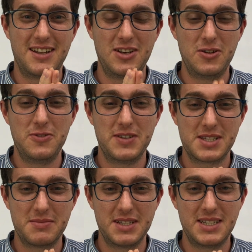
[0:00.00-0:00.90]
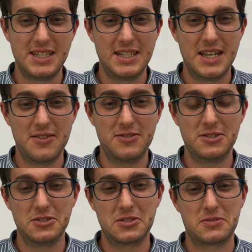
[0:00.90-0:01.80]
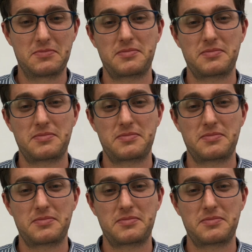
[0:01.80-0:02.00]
low vitamin D levels